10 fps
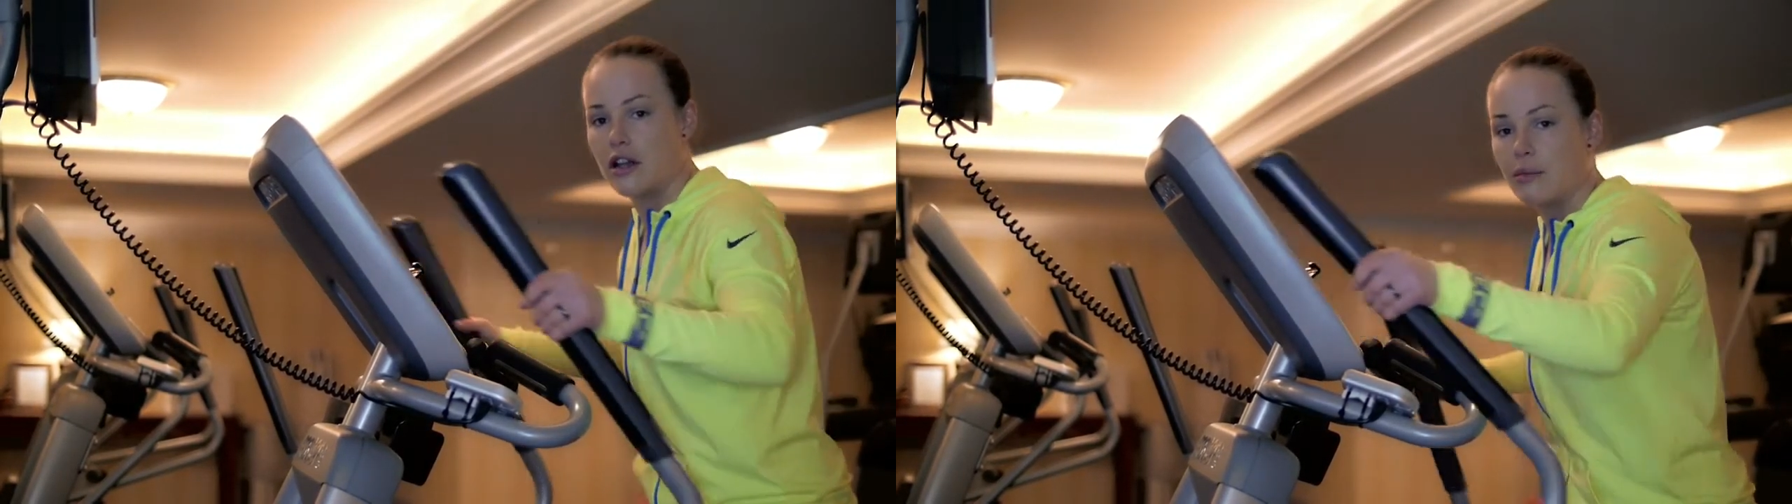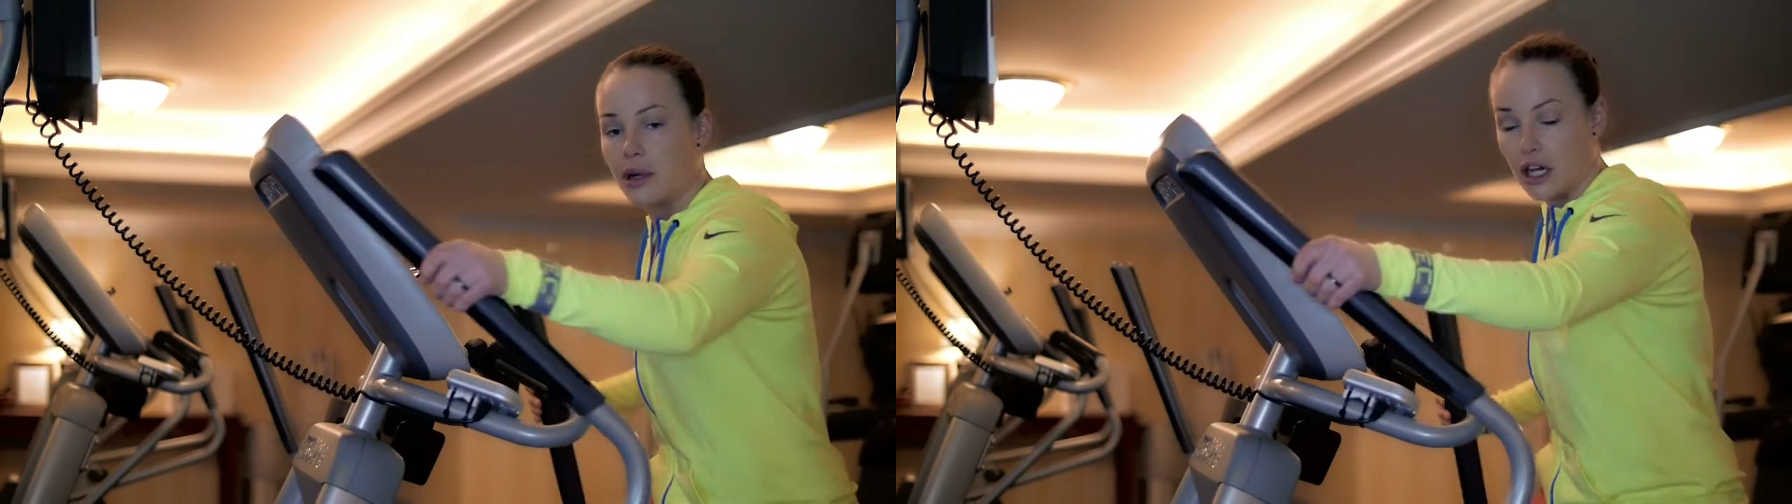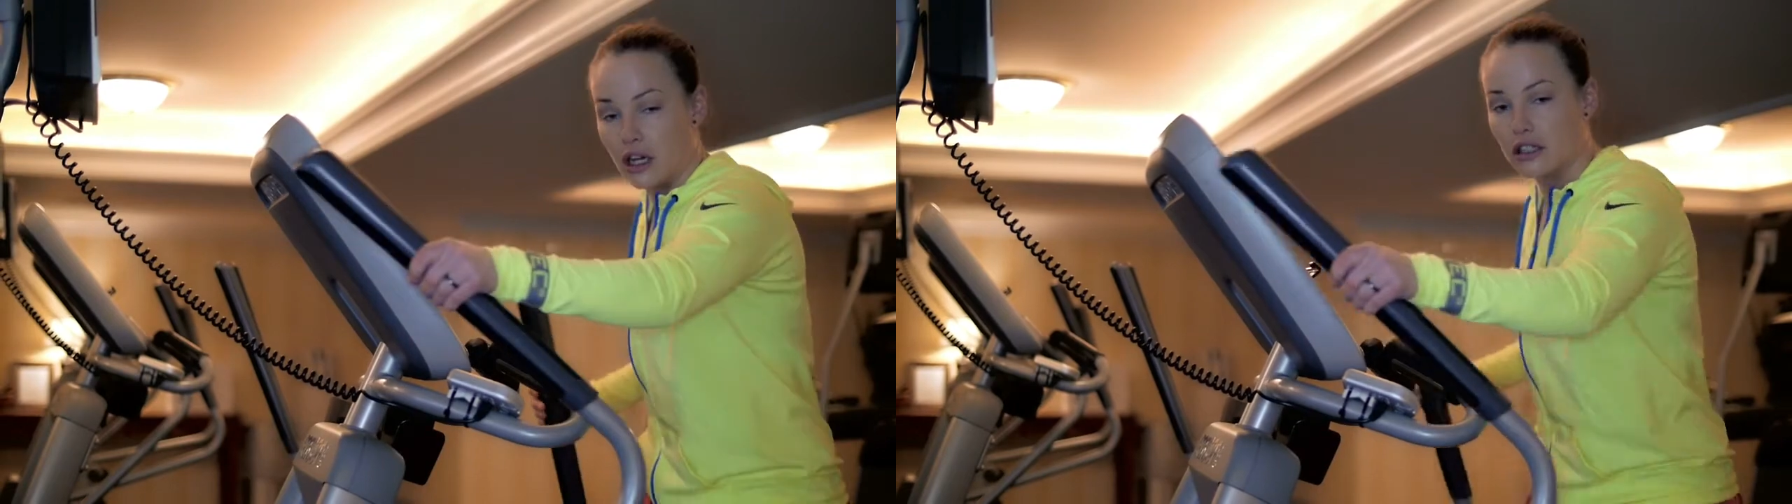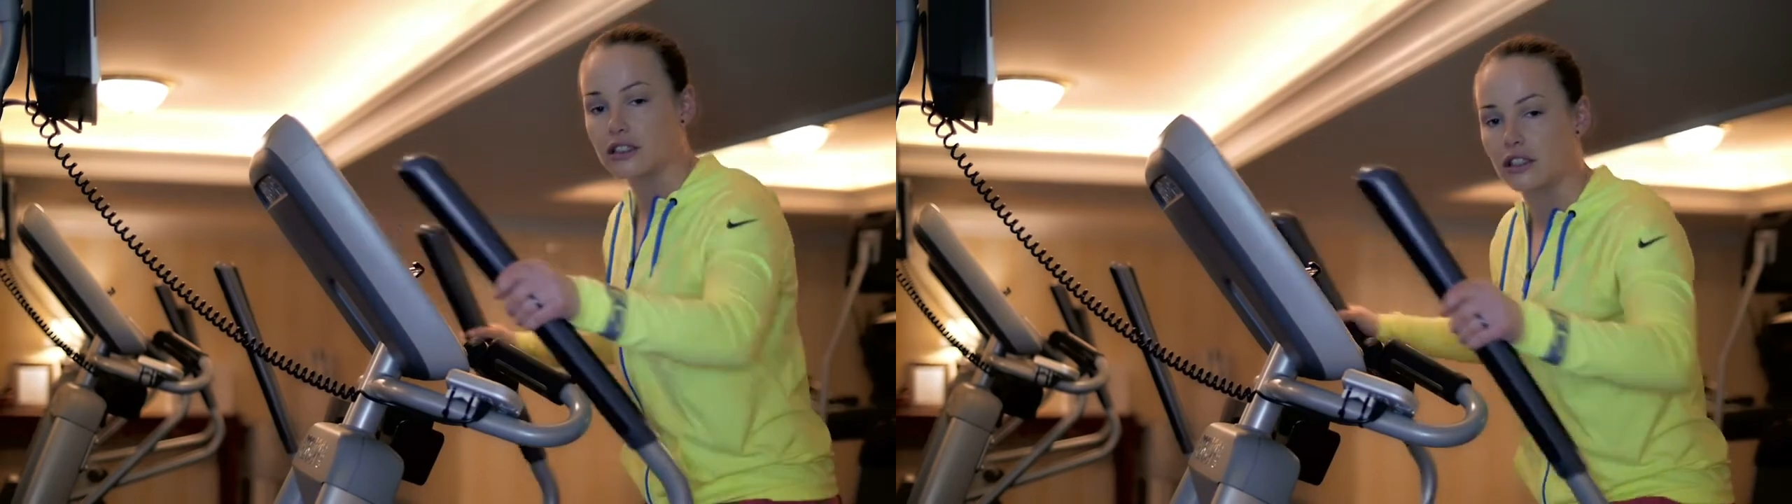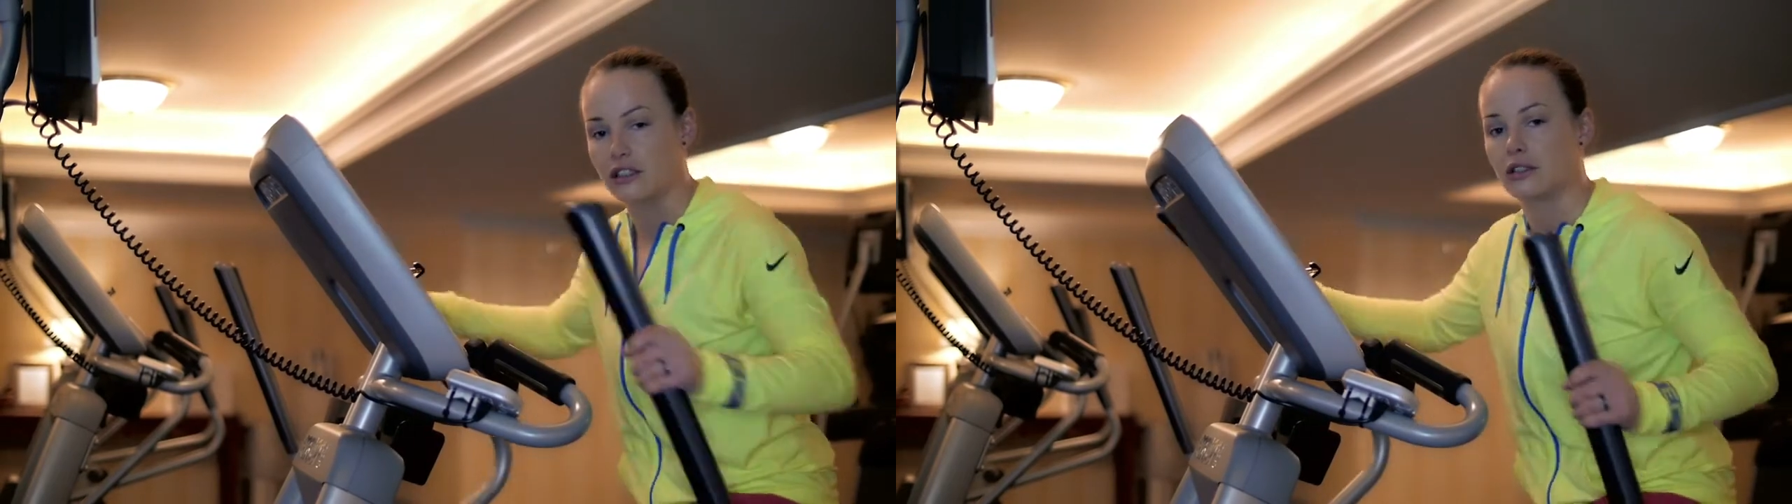But it all
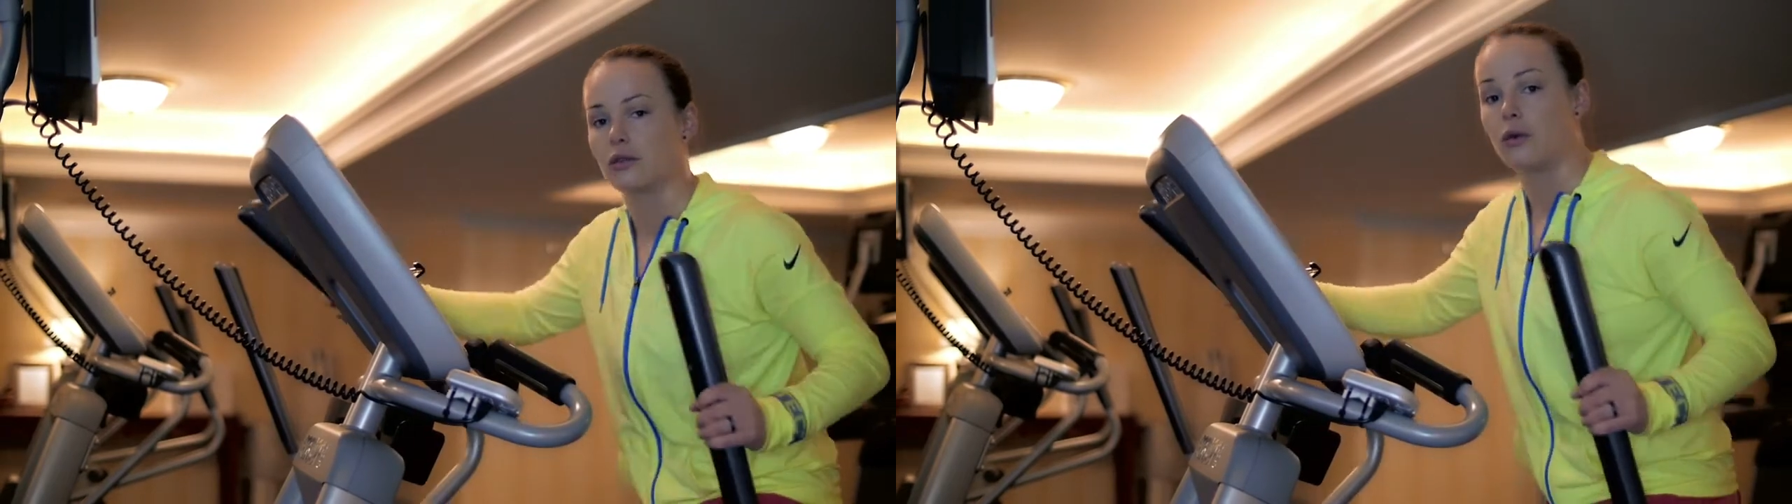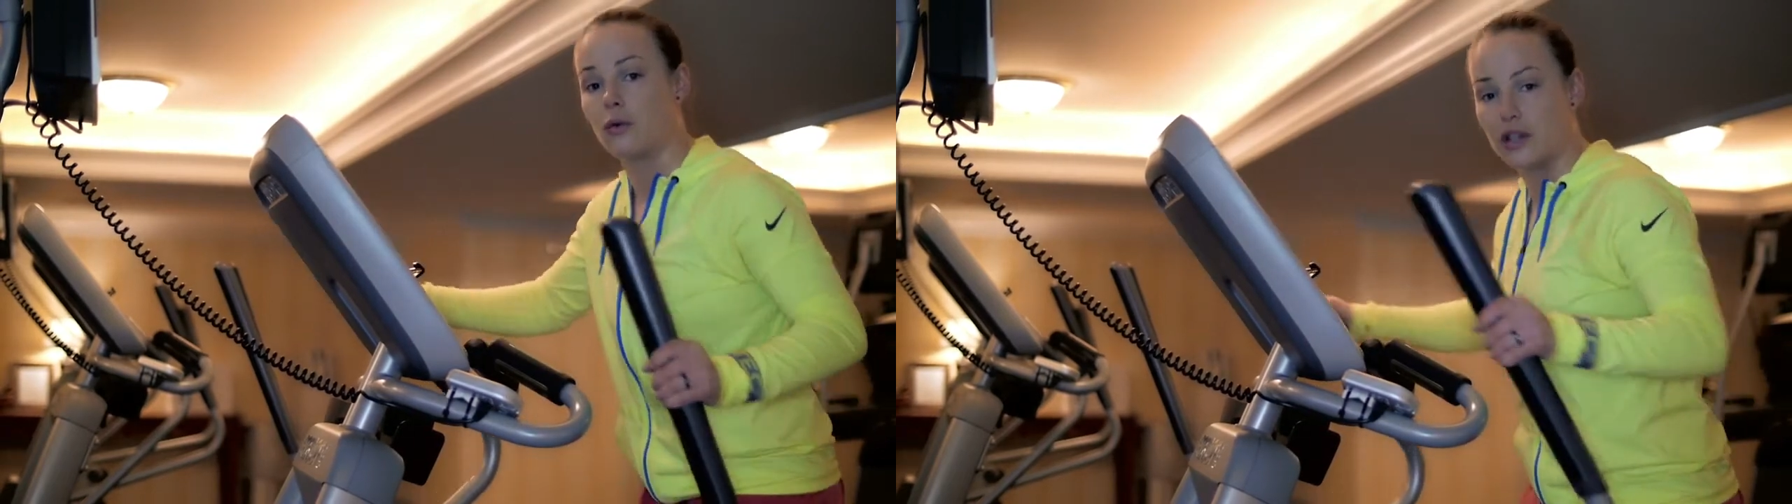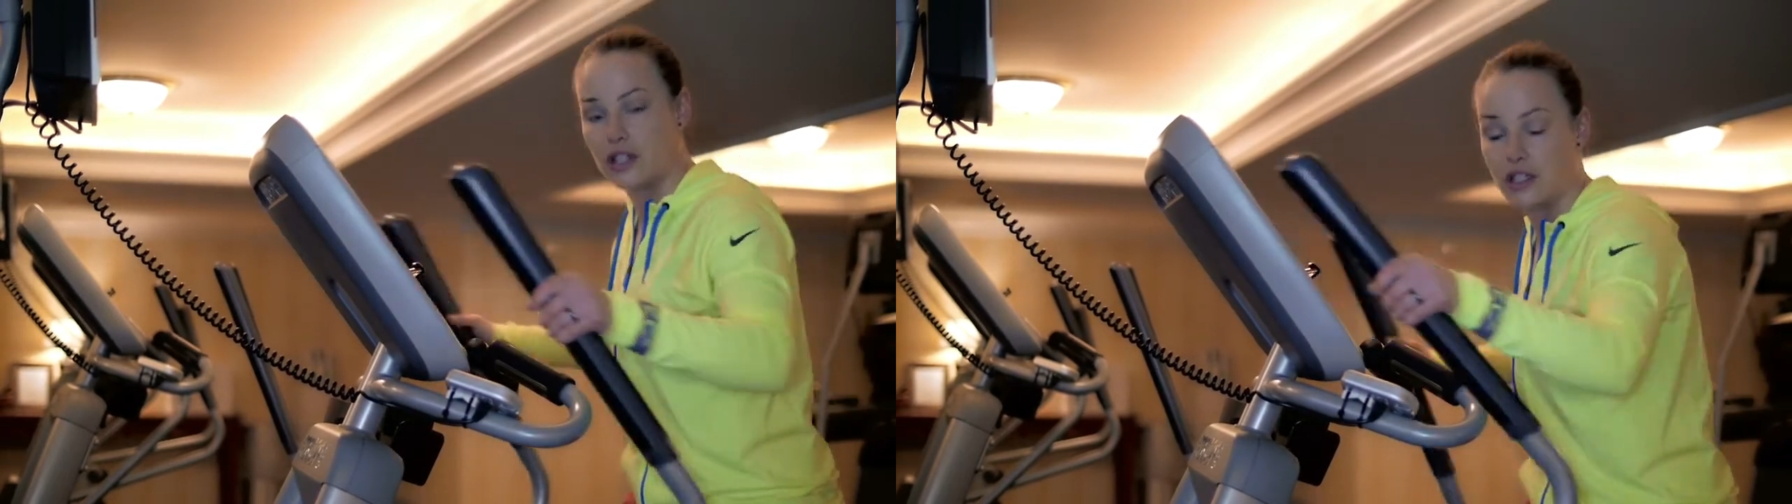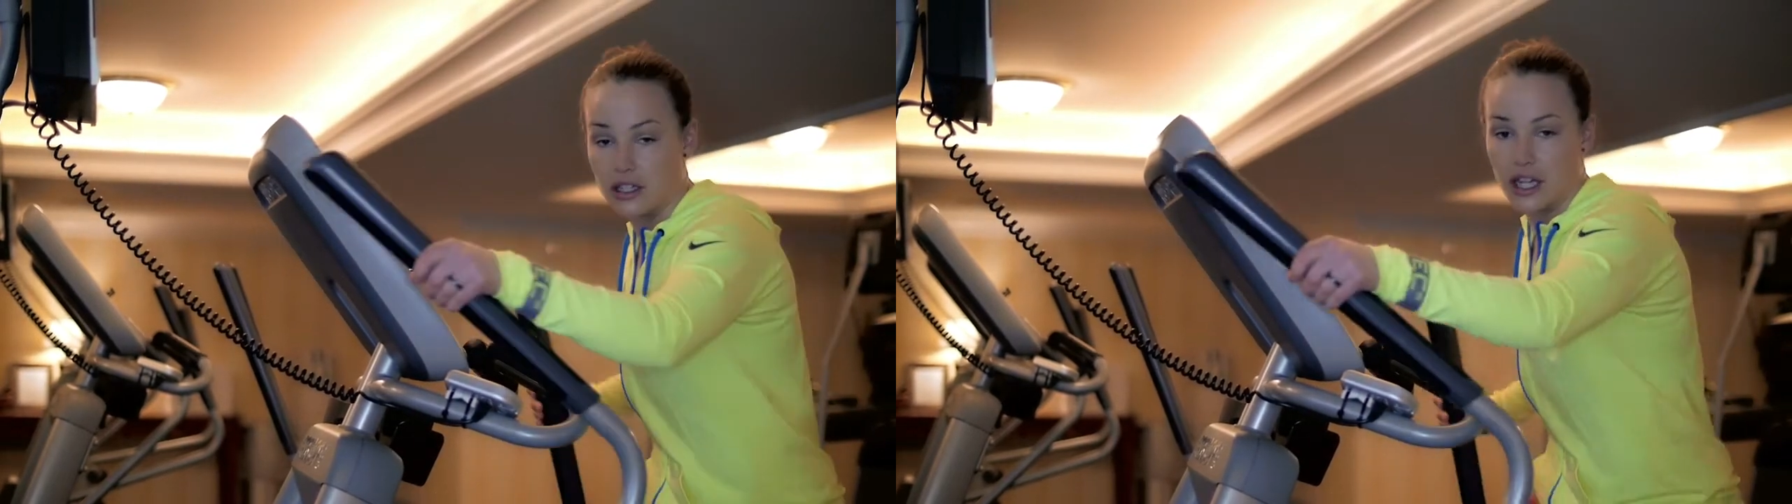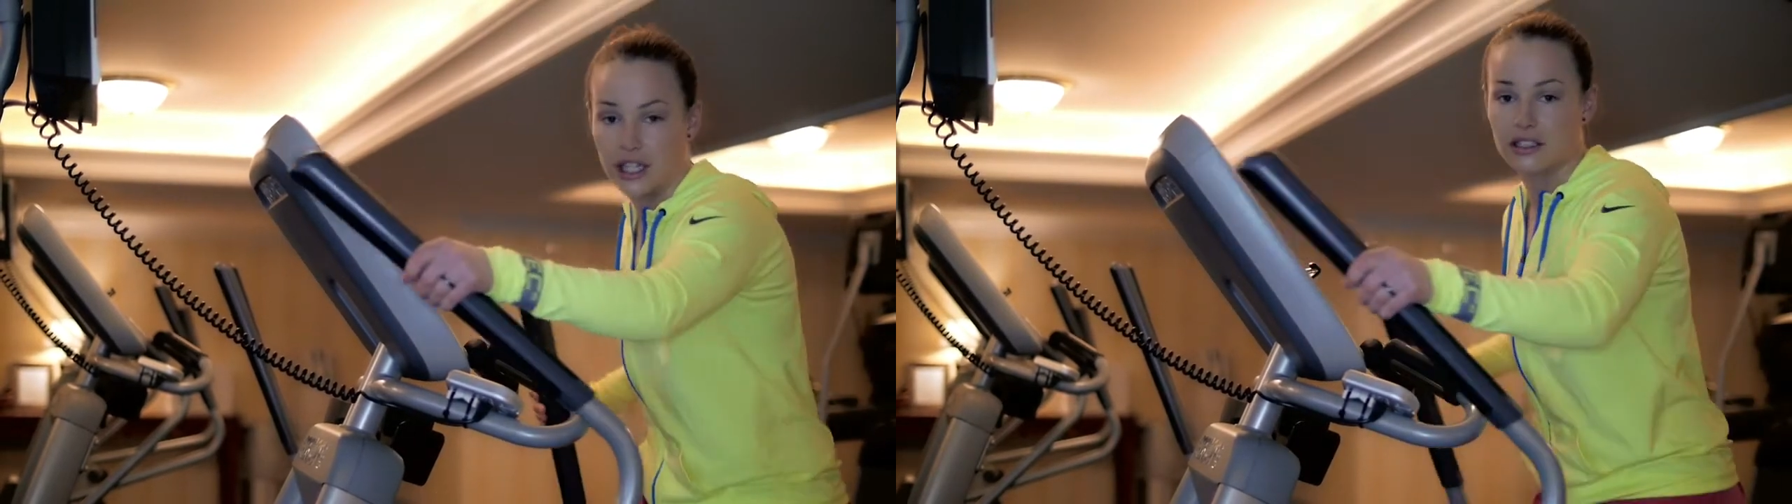starts with a good
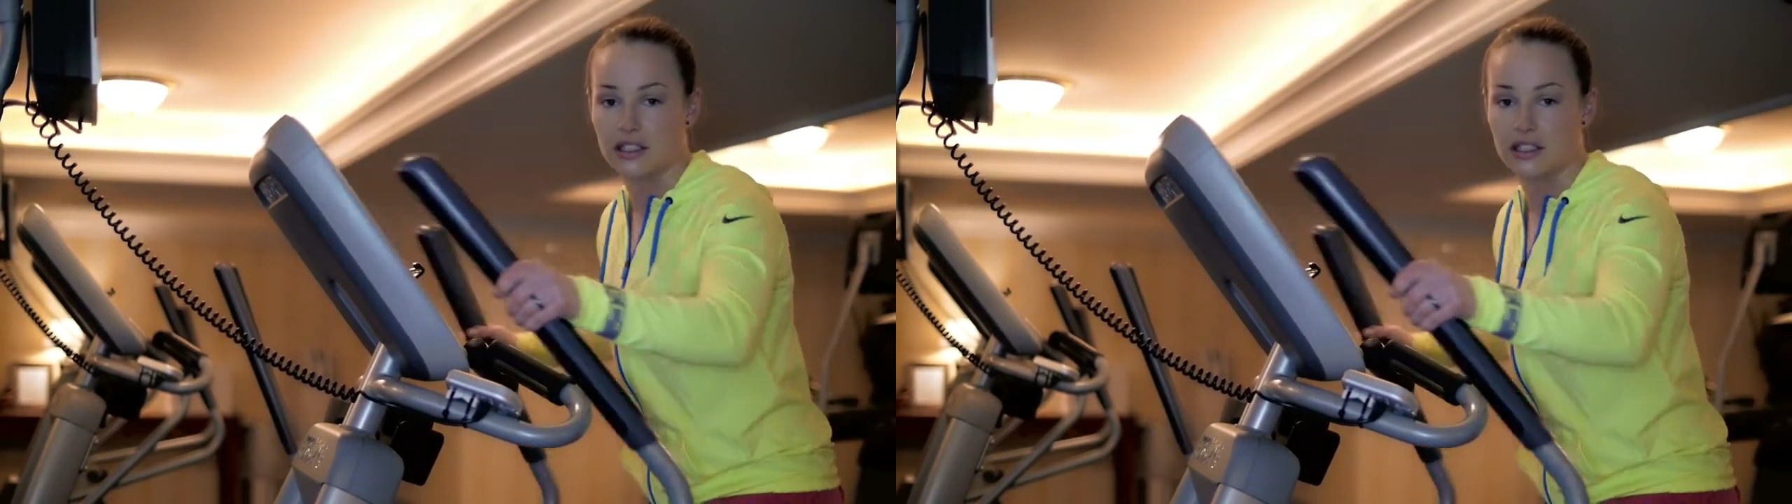night's